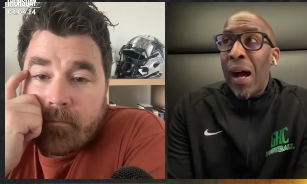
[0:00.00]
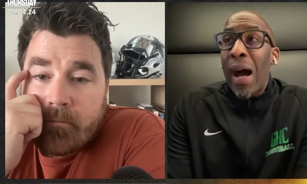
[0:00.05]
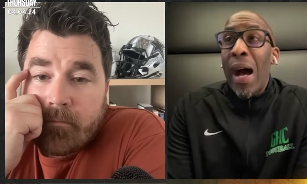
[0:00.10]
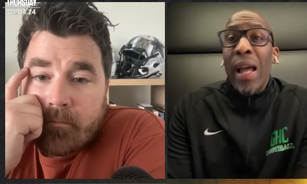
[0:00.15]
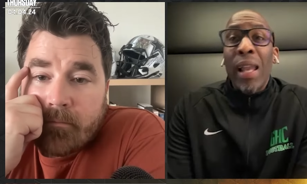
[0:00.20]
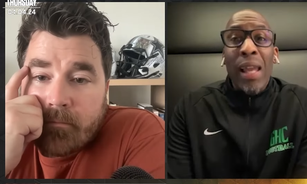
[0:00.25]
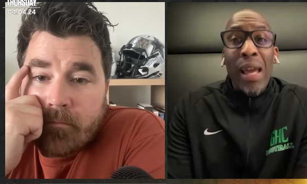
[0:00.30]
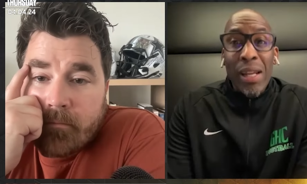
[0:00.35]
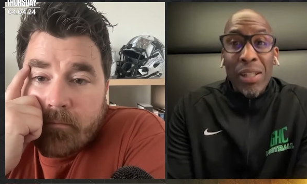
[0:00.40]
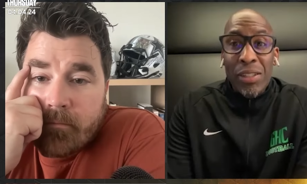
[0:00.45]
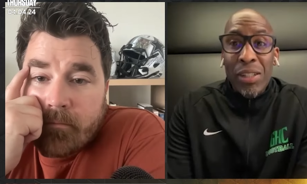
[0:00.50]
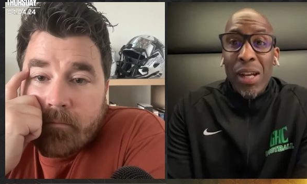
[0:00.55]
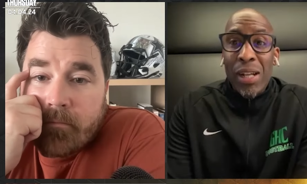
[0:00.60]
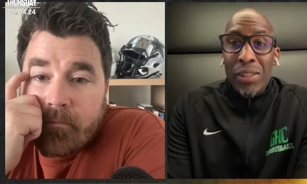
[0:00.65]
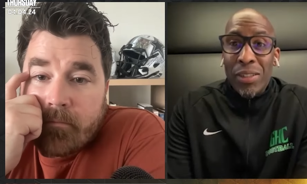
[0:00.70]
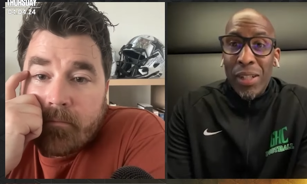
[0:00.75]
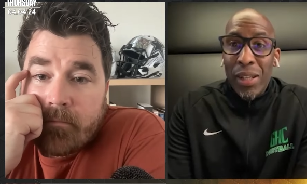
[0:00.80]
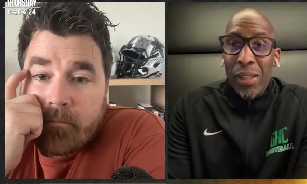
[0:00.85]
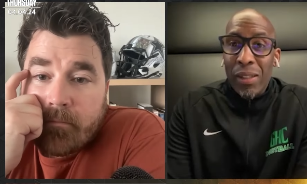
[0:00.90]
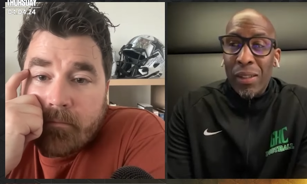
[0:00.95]
Speaker 1: I like
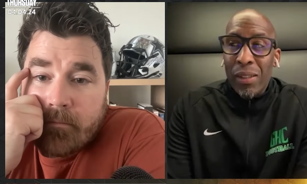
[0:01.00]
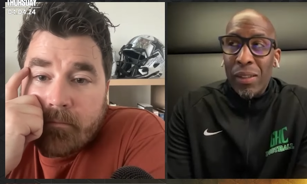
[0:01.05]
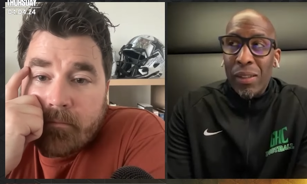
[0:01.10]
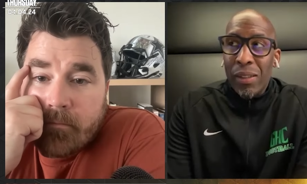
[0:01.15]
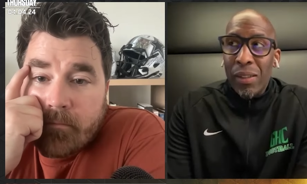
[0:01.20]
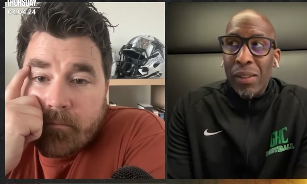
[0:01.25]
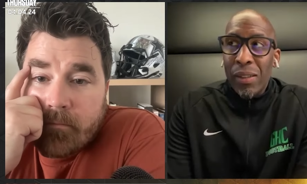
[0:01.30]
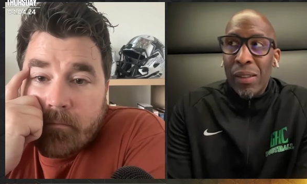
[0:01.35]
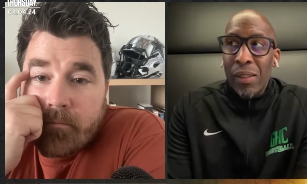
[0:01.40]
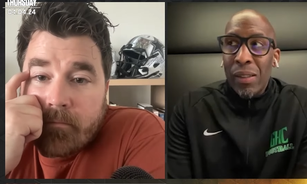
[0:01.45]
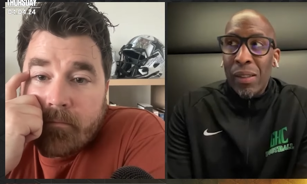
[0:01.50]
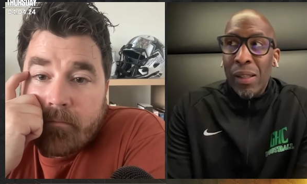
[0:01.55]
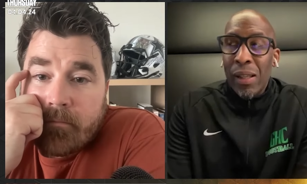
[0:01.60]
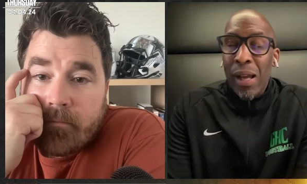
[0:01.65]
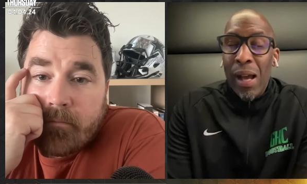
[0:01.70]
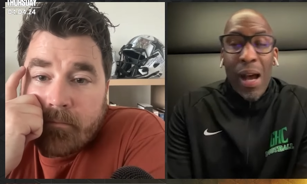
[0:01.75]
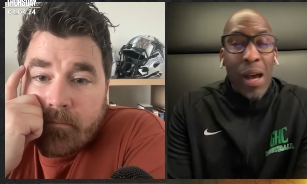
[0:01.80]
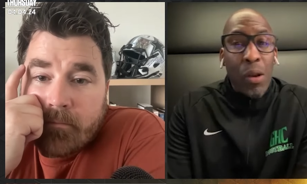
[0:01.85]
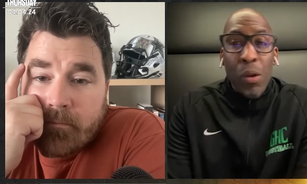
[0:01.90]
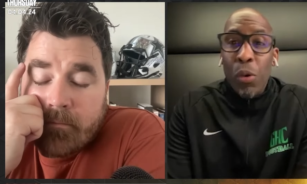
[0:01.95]
Josh Allen.
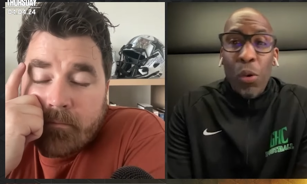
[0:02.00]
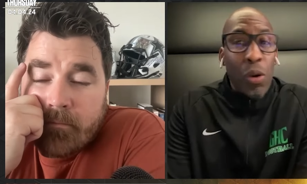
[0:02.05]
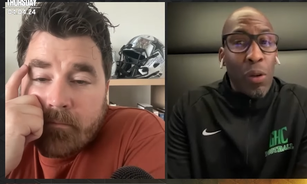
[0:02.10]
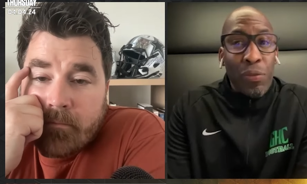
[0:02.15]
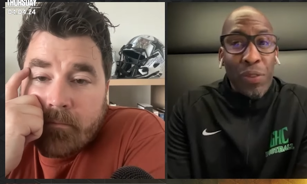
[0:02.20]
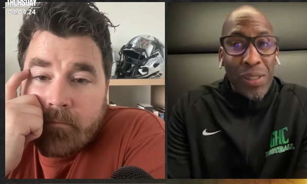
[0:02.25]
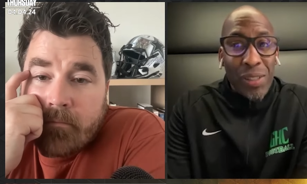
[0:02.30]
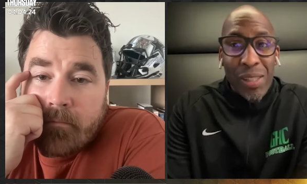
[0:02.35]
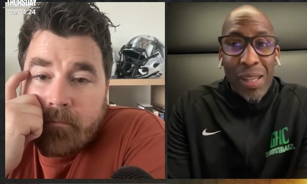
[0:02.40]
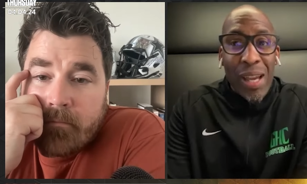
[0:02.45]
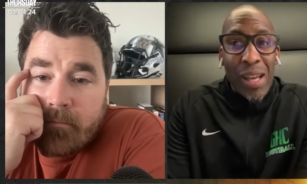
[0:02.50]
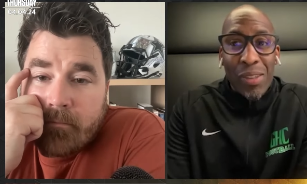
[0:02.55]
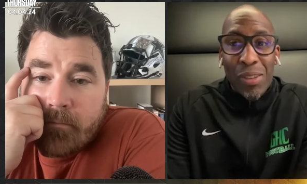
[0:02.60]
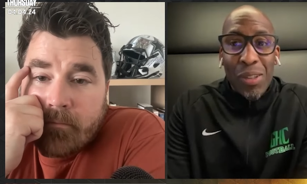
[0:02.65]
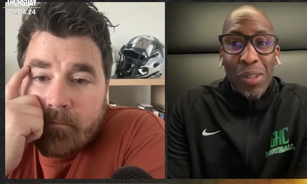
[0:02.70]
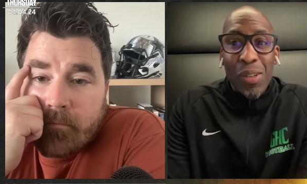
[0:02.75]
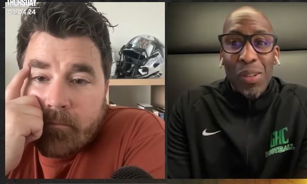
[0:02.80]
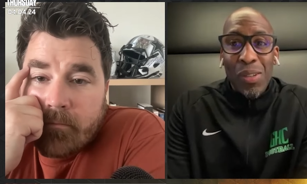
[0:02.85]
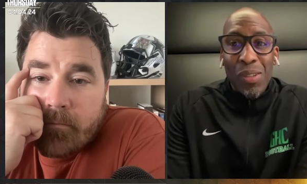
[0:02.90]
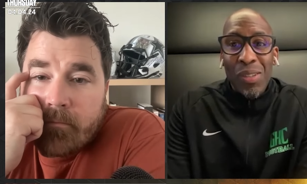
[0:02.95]
I don't know if he's that,
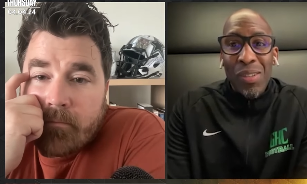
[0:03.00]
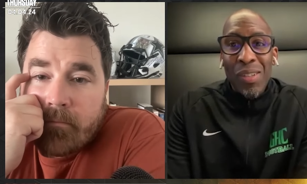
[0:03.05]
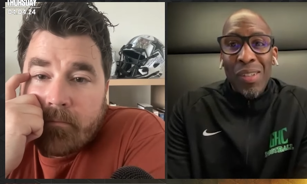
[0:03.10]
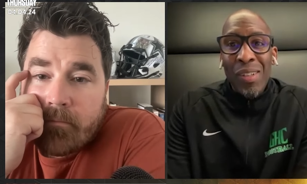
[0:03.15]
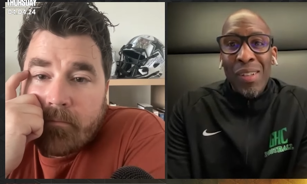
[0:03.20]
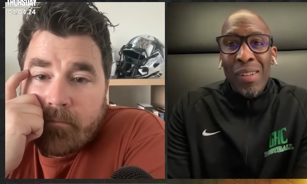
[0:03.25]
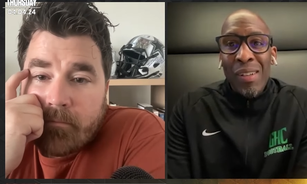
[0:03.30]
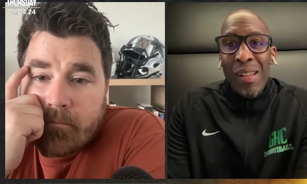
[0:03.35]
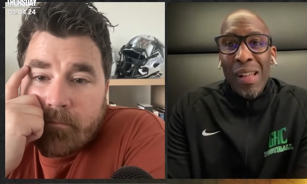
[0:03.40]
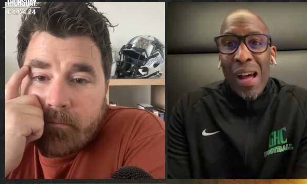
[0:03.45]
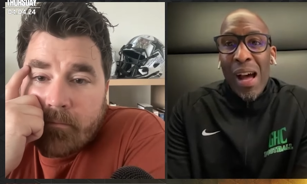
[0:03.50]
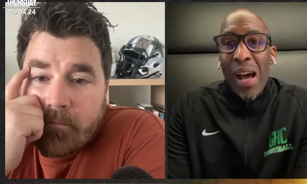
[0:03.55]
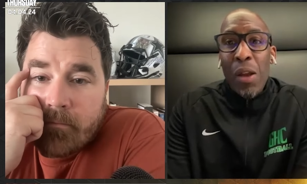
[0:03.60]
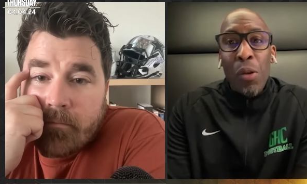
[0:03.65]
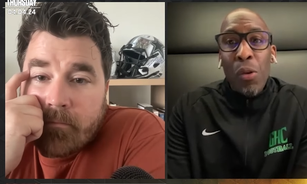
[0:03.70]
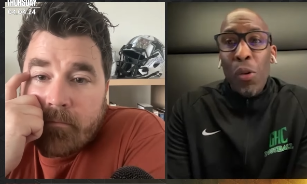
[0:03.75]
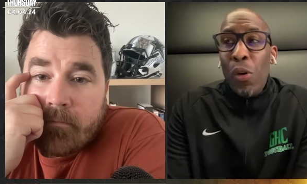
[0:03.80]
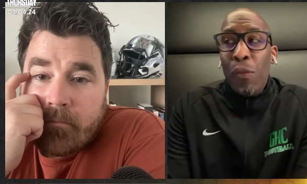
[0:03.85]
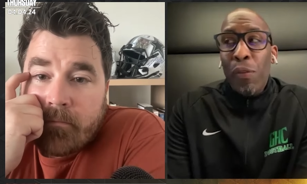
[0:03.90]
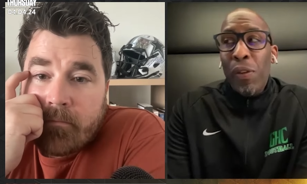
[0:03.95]
though. I
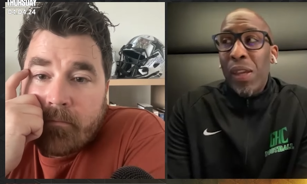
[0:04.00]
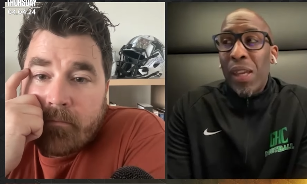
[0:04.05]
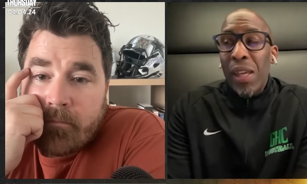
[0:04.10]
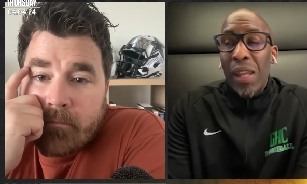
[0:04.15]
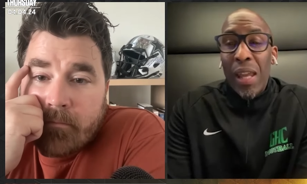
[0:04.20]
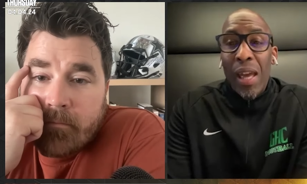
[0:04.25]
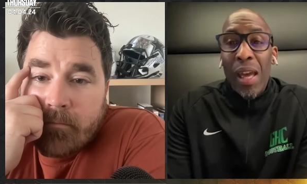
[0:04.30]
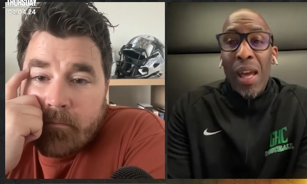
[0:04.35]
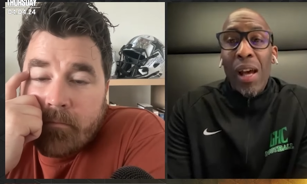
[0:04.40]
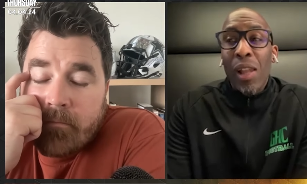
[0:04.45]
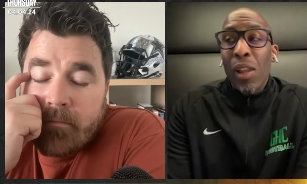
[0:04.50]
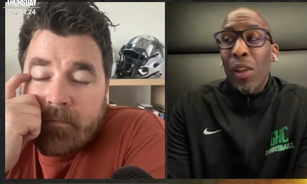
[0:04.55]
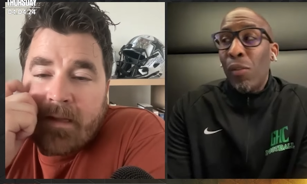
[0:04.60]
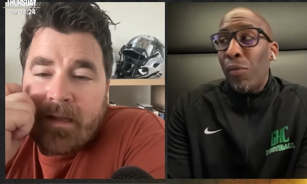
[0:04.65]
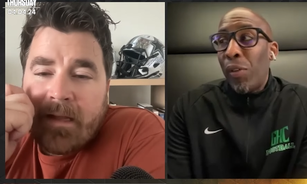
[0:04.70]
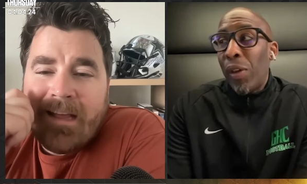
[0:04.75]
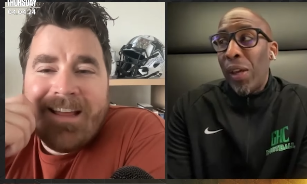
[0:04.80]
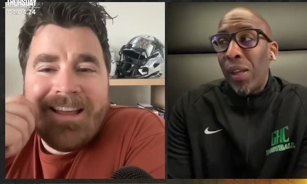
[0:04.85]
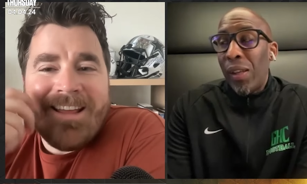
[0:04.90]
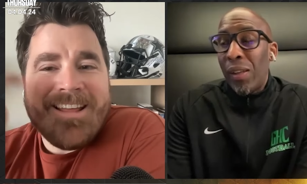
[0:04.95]
don't know if he can
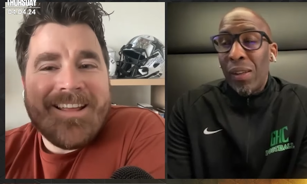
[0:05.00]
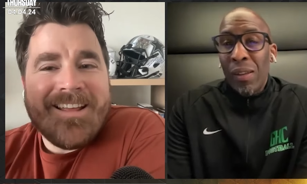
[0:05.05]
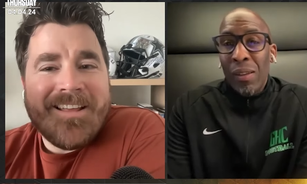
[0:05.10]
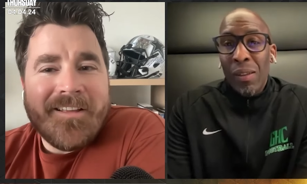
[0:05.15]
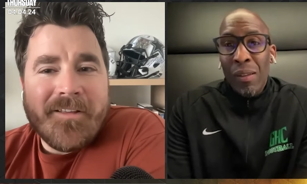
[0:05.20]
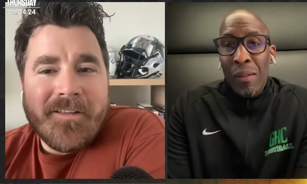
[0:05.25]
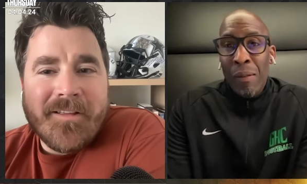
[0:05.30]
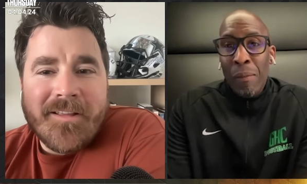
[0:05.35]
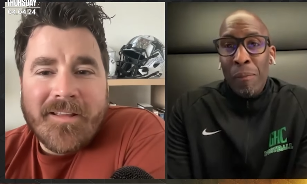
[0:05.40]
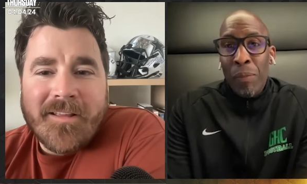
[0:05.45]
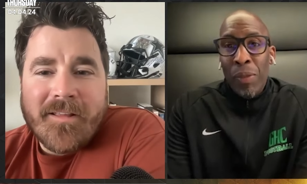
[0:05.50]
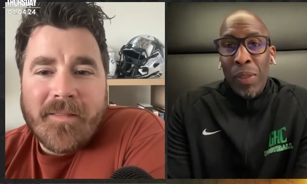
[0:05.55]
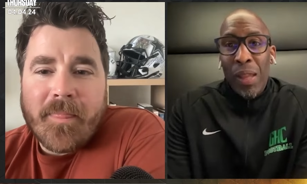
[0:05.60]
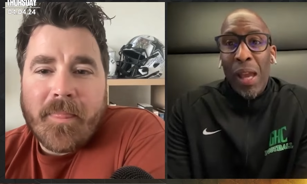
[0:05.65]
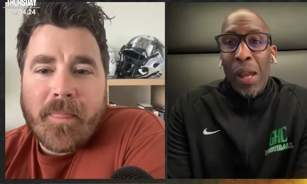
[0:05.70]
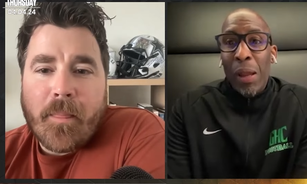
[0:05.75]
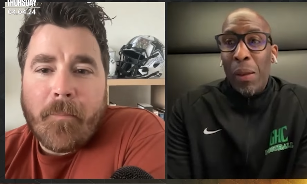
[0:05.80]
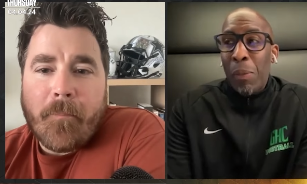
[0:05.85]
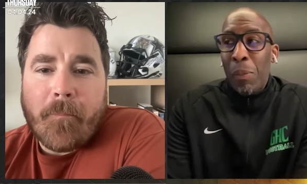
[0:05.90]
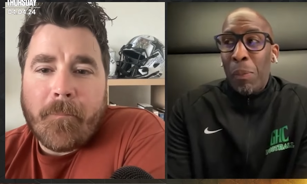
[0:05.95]
elevate,
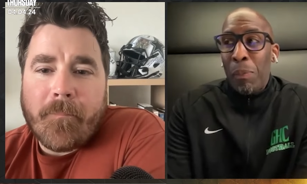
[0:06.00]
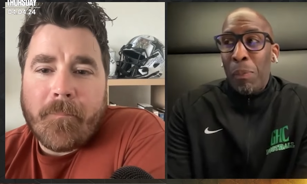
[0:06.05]
like,